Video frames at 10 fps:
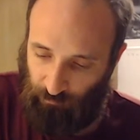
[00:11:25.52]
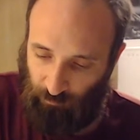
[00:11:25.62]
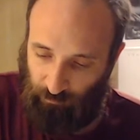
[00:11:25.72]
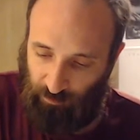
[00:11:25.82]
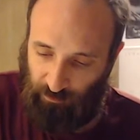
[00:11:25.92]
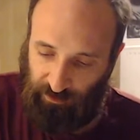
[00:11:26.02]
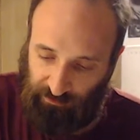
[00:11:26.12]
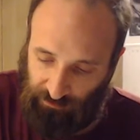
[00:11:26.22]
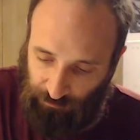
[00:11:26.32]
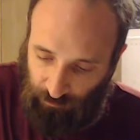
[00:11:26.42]
Remember,
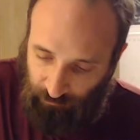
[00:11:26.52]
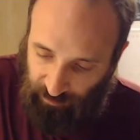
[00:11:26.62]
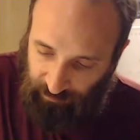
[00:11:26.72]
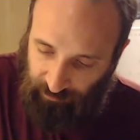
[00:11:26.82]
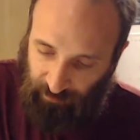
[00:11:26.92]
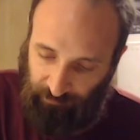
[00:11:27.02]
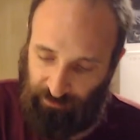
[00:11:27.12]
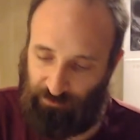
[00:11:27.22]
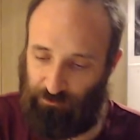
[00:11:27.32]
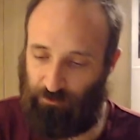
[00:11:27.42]
this is your mind map.
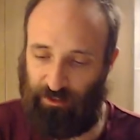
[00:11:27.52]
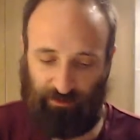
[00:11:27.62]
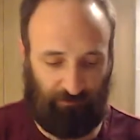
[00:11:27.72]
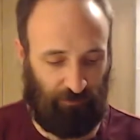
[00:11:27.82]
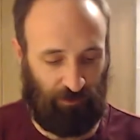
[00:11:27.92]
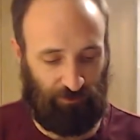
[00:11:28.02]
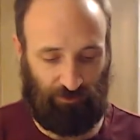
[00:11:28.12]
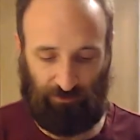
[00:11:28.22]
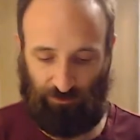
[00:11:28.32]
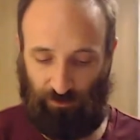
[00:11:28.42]
This is your
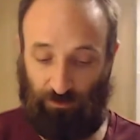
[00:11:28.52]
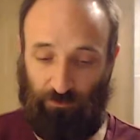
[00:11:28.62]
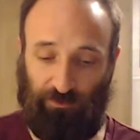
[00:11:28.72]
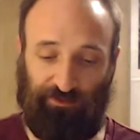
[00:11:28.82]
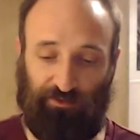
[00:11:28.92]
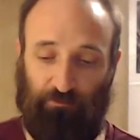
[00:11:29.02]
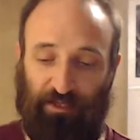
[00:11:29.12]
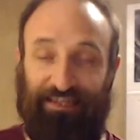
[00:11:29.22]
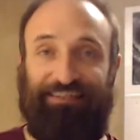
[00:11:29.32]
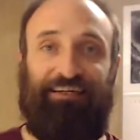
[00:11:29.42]
activation. So you can do this as
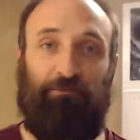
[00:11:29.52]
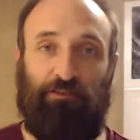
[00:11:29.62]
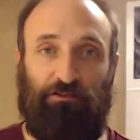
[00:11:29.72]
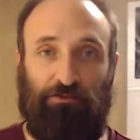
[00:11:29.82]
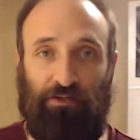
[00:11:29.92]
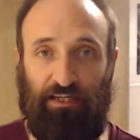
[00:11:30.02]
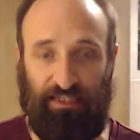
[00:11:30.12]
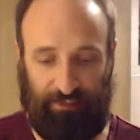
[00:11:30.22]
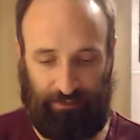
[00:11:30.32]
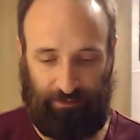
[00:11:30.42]
many times as you
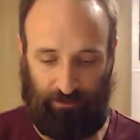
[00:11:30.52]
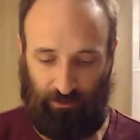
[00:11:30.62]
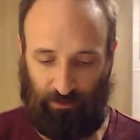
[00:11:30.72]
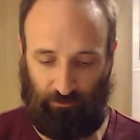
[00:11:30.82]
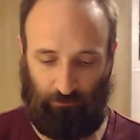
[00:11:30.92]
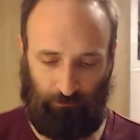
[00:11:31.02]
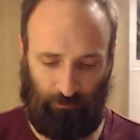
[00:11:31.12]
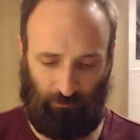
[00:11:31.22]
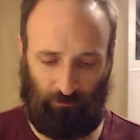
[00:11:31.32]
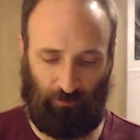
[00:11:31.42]
need. We'll
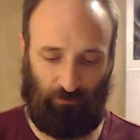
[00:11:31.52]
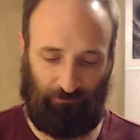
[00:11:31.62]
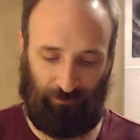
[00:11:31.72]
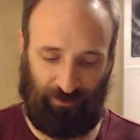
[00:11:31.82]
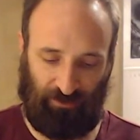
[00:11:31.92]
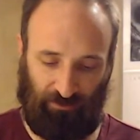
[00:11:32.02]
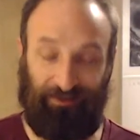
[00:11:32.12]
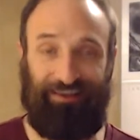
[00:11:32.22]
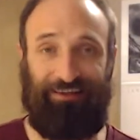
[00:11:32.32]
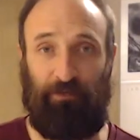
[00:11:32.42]
only be going for like
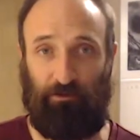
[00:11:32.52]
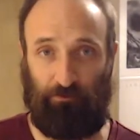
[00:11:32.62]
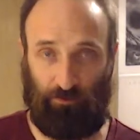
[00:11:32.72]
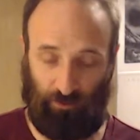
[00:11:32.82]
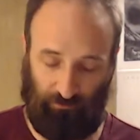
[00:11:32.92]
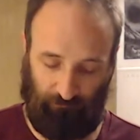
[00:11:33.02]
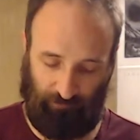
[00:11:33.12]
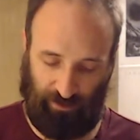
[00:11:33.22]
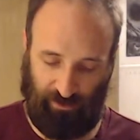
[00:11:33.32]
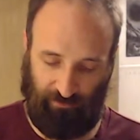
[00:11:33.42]
about
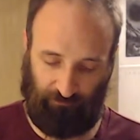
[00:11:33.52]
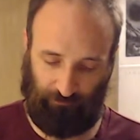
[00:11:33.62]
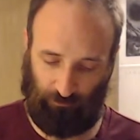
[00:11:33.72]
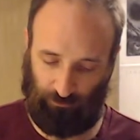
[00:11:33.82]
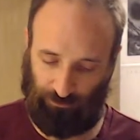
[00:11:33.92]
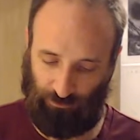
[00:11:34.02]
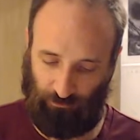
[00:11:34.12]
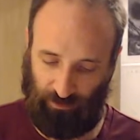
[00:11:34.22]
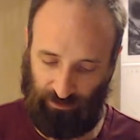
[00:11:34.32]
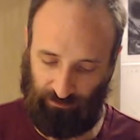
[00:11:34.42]
25 or so
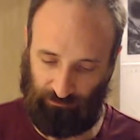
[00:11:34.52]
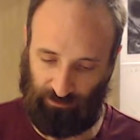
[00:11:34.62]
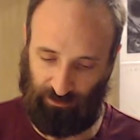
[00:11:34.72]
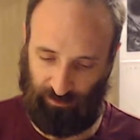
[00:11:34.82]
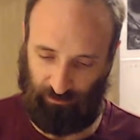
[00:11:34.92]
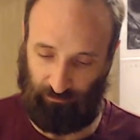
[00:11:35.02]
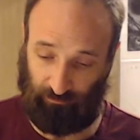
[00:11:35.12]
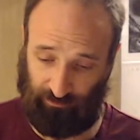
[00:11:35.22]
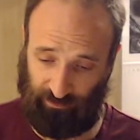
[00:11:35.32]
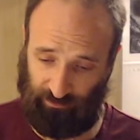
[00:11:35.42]
minutes. We'll see how long
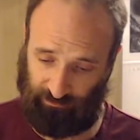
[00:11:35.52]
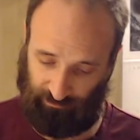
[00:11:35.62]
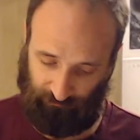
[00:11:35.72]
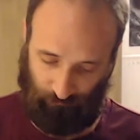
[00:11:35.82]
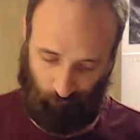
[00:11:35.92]
this takes.